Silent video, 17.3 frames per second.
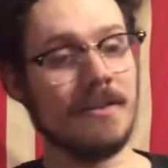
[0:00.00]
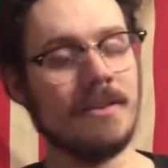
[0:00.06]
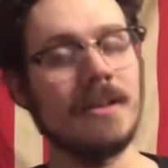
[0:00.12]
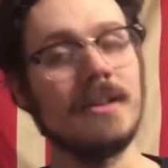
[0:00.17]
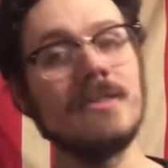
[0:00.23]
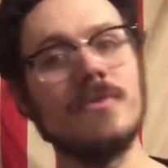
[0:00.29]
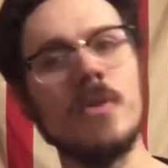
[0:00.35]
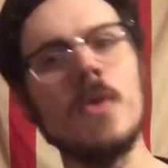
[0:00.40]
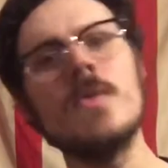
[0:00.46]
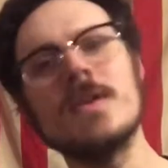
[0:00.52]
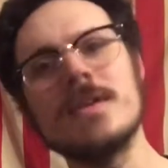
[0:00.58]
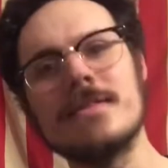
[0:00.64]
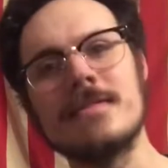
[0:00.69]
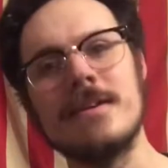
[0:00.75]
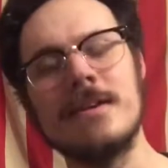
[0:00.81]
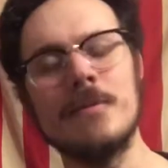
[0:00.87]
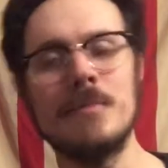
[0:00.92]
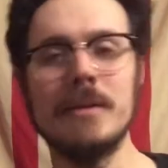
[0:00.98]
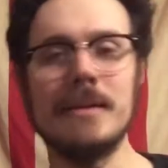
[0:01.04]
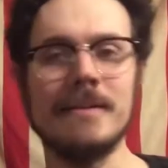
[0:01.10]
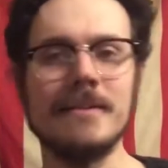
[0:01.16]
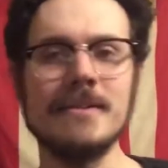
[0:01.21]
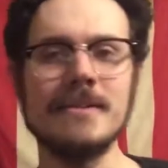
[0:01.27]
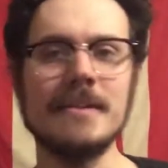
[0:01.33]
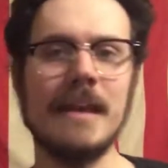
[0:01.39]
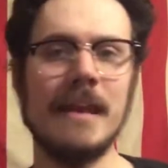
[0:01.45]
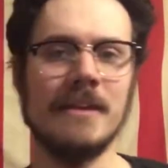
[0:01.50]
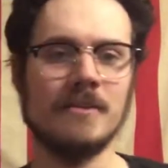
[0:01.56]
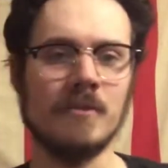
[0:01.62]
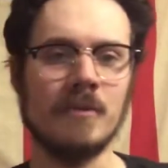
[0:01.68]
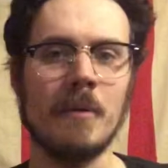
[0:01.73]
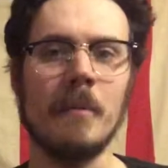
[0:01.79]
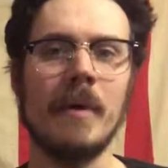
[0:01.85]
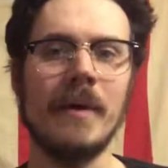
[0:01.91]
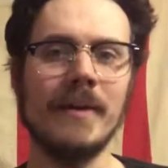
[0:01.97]
thing to focus on because it's a
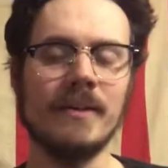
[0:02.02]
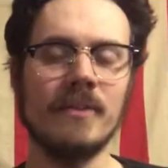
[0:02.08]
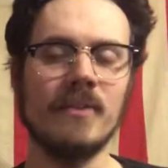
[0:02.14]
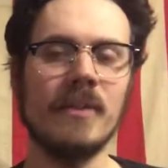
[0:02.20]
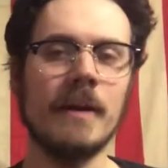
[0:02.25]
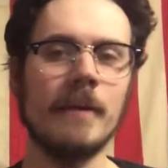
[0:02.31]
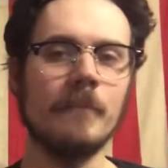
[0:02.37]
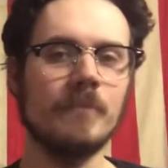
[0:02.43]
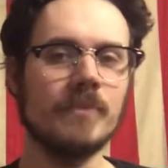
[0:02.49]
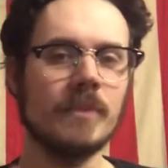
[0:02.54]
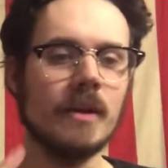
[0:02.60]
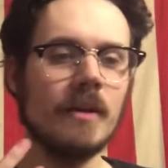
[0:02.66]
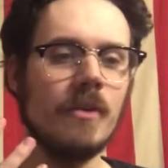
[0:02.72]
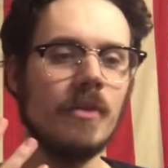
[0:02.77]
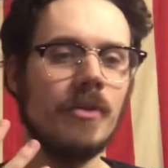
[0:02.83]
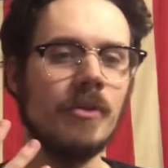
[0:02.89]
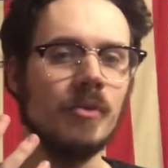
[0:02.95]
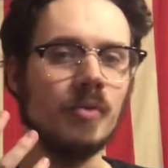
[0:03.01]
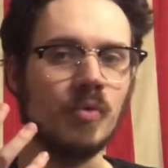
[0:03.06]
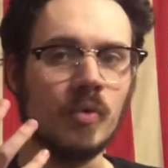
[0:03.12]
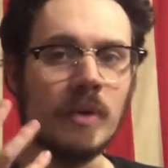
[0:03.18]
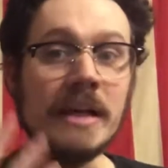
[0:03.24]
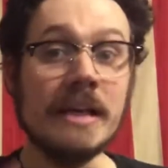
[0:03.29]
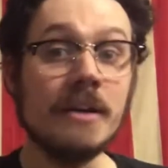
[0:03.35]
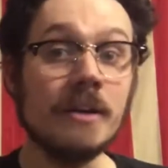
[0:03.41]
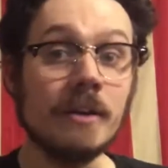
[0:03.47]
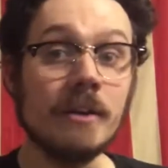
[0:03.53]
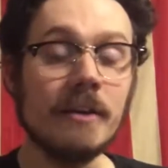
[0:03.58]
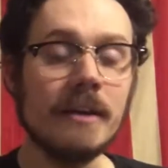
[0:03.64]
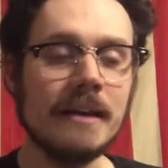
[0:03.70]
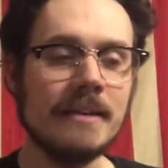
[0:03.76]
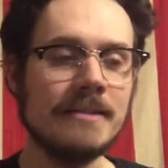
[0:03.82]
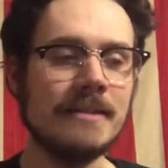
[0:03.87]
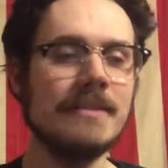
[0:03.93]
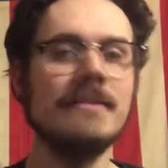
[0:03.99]
reminder that the reader
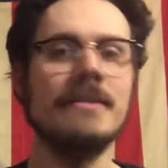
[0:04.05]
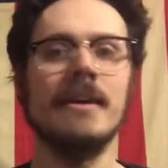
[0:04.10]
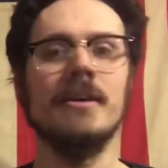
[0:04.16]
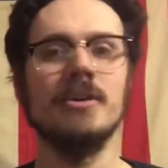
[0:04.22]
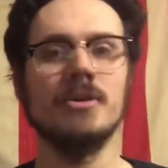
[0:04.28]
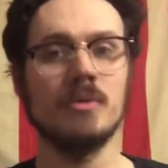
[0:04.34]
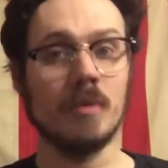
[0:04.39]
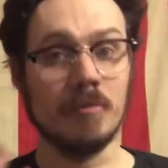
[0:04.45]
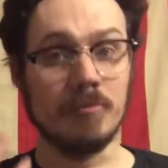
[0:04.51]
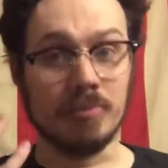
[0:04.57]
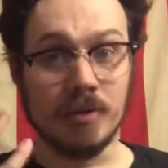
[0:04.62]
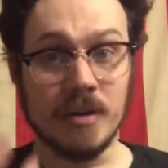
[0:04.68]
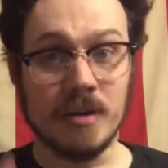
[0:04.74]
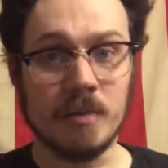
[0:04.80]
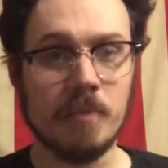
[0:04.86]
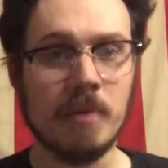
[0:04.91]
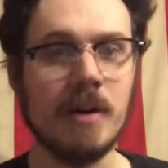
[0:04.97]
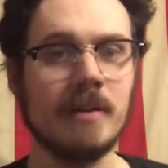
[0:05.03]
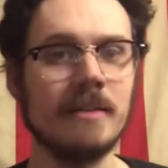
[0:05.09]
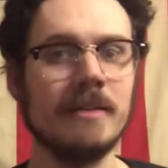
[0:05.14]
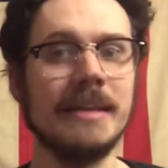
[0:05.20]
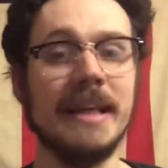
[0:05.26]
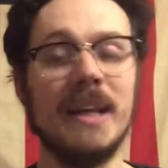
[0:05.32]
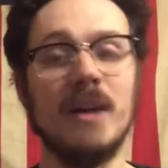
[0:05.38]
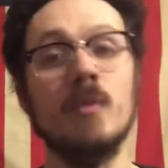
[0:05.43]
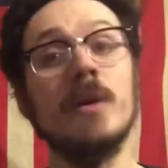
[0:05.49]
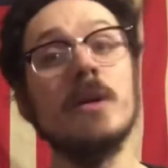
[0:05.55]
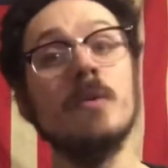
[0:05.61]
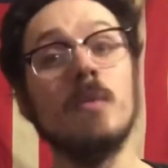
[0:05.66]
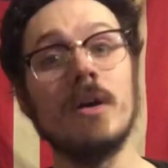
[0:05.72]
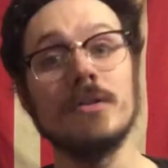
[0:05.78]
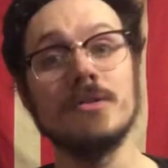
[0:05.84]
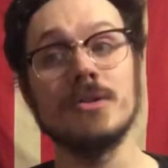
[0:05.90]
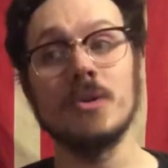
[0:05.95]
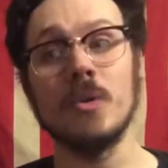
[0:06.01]
is intended to imprint upon Link. We
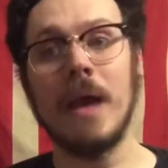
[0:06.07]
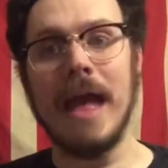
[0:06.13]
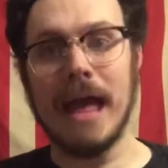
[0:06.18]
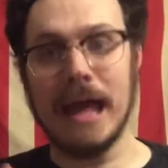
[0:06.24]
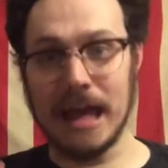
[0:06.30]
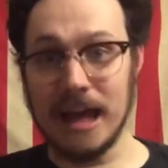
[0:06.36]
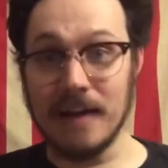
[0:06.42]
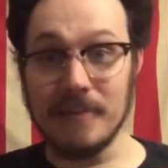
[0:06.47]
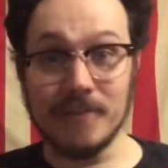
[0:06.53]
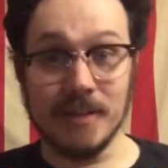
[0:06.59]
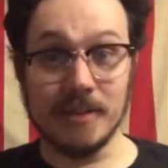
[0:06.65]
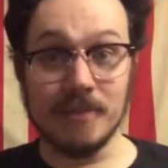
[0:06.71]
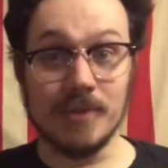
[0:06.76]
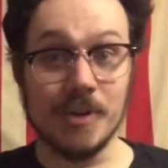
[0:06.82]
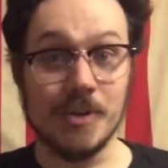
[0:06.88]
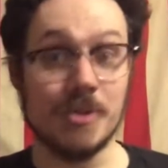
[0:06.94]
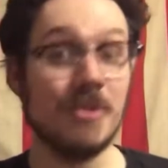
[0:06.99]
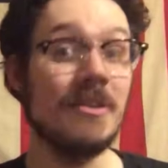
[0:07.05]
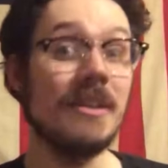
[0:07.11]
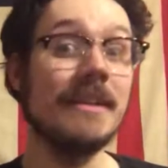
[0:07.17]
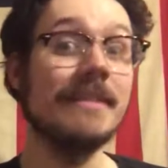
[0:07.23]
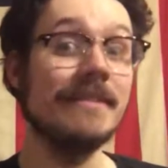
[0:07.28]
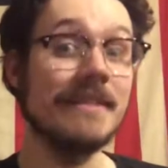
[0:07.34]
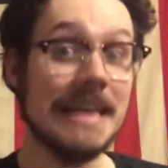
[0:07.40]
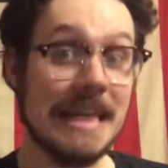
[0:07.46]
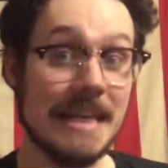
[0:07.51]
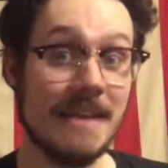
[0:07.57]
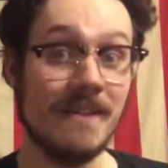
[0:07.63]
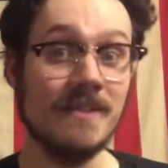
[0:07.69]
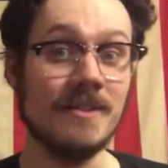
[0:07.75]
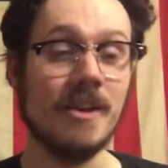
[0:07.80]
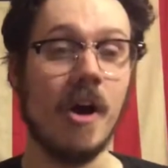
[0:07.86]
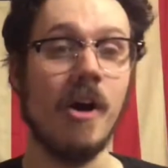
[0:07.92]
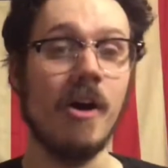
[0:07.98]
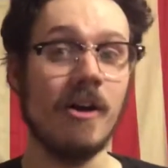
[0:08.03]
want to have the adventure that Link is
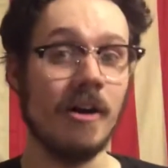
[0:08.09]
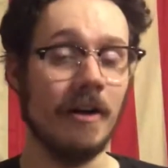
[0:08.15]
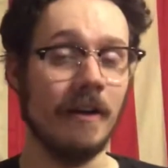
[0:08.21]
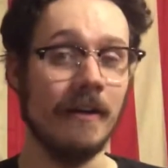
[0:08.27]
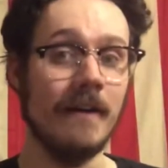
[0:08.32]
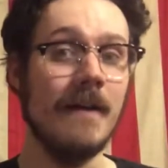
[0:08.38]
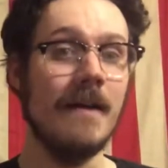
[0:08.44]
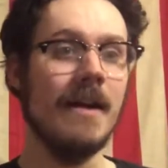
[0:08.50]
on.